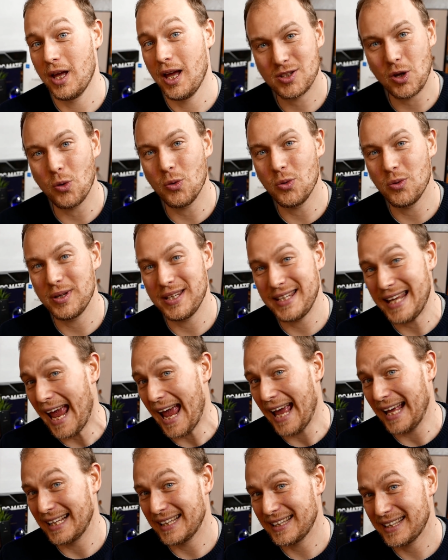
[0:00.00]
So
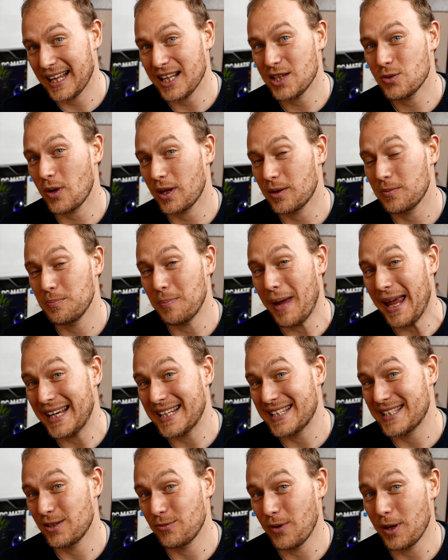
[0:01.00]
yeah, that's what
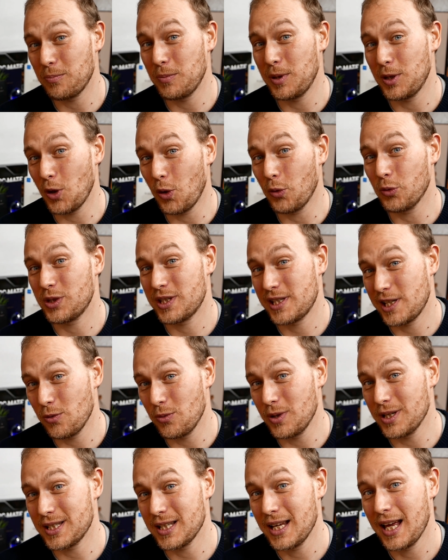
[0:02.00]
makes the Redmi Note
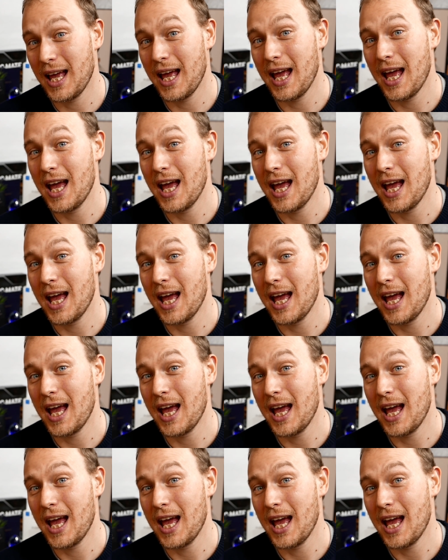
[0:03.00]
series